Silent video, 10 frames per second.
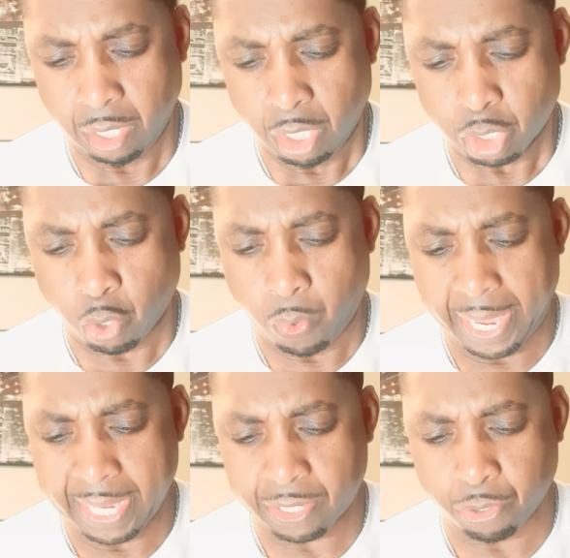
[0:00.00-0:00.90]
So
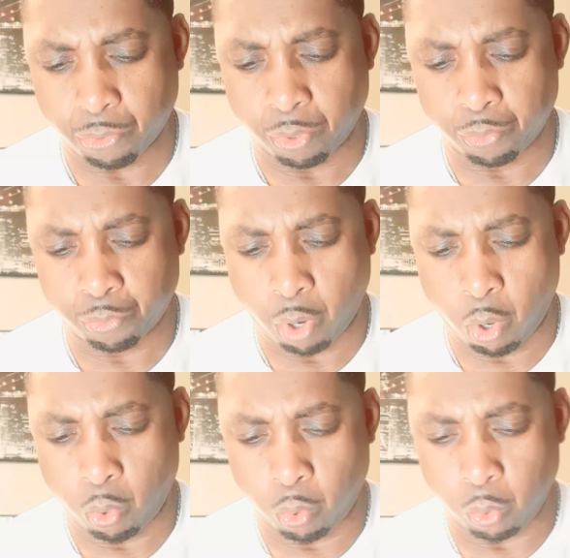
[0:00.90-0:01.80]
Esther
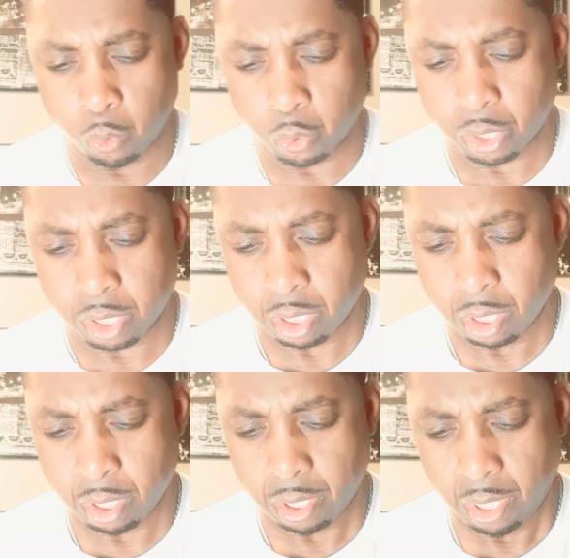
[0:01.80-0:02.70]
arose
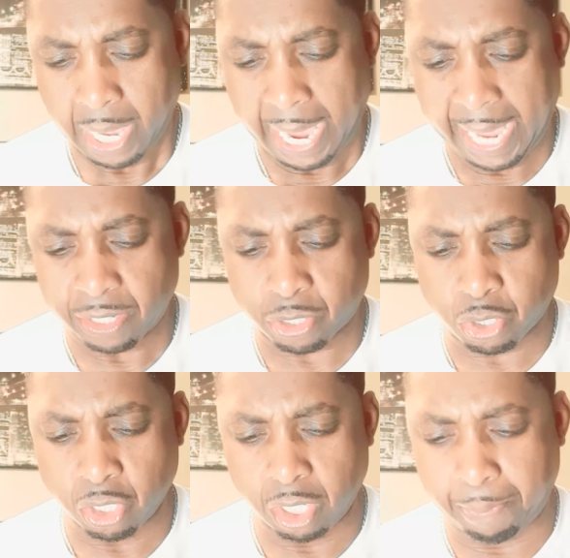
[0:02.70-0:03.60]
and
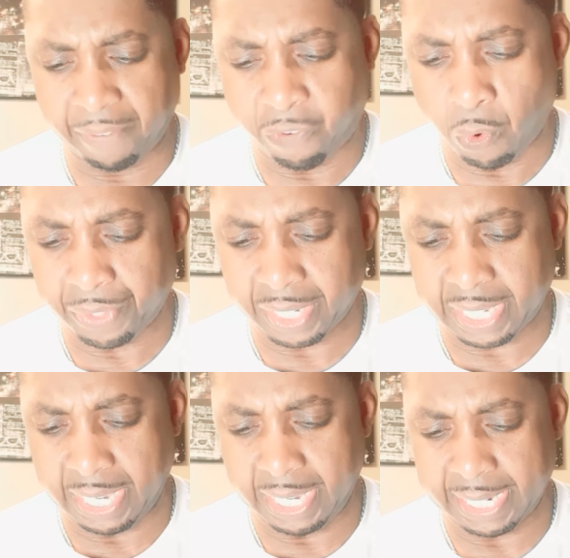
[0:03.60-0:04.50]
stood before the
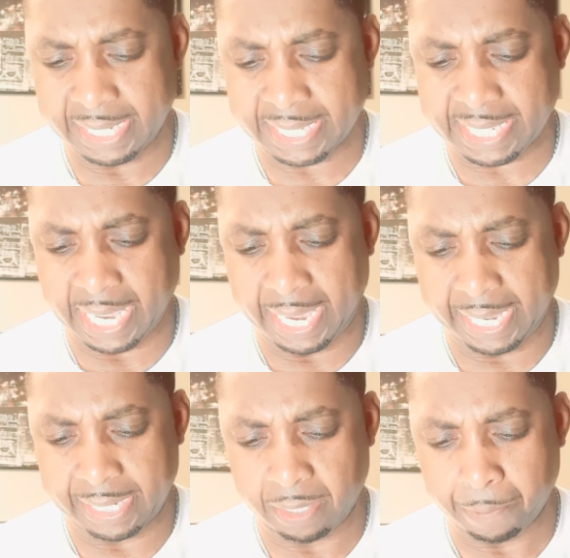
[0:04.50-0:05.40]
king and
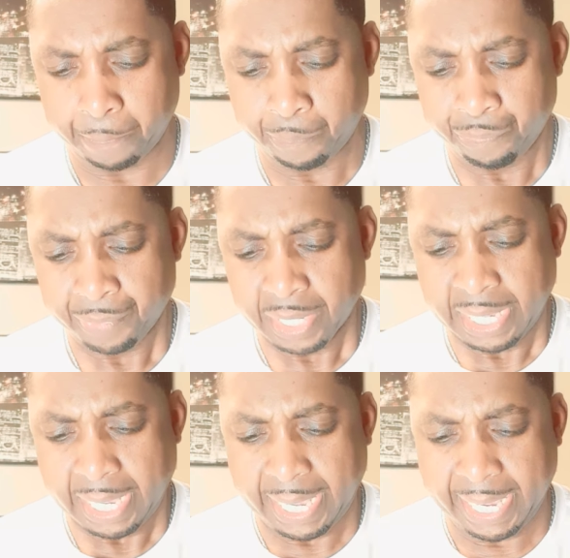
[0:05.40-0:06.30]
said,
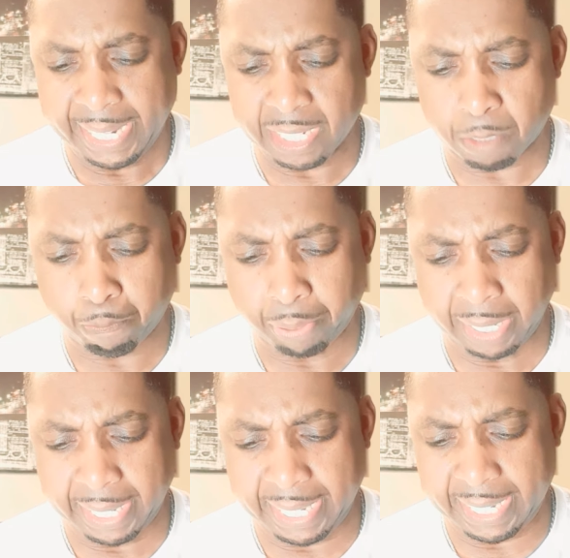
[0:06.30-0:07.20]
It is
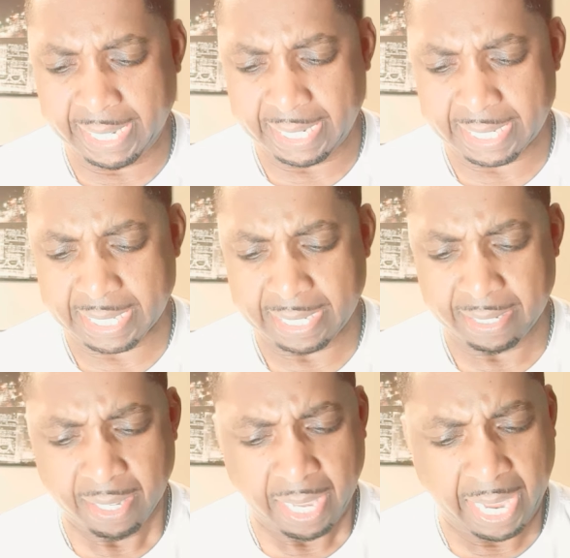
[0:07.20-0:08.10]
pleased,
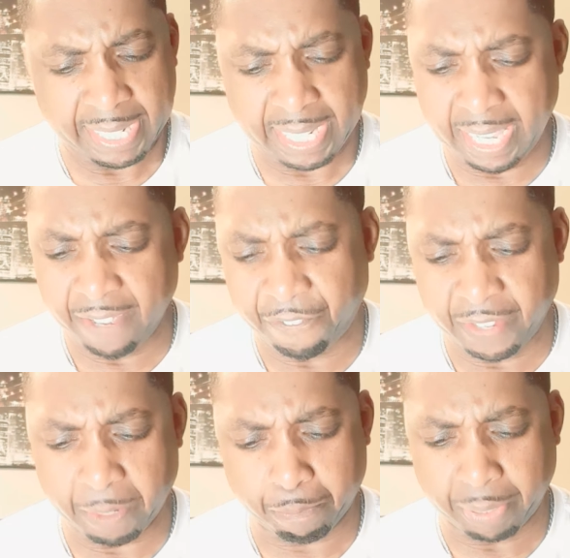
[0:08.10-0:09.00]
and if
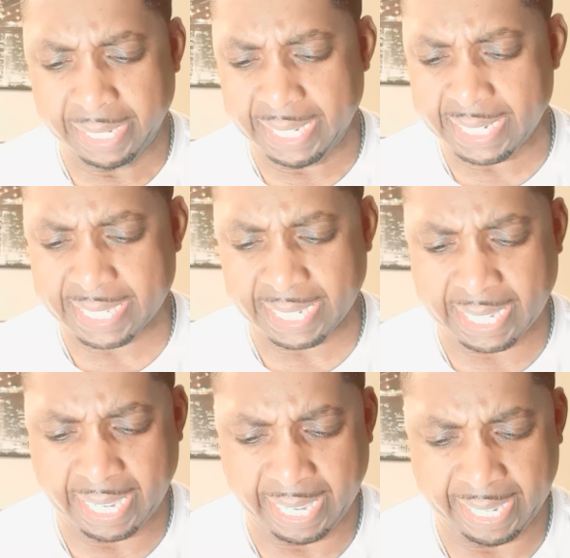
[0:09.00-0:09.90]
it please the
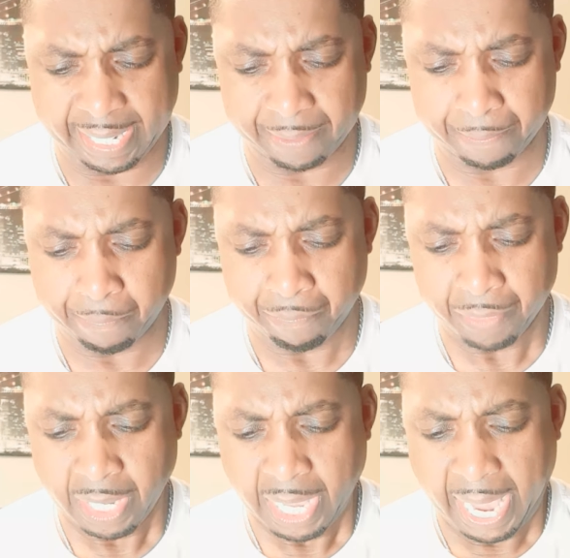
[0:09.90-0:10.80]
king,
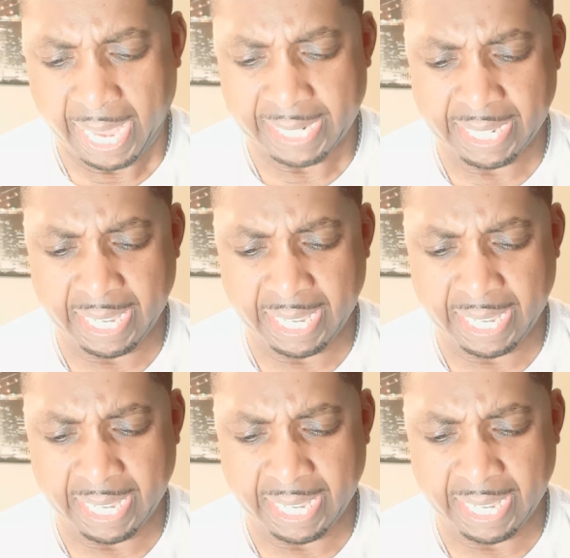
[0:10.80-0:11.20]
and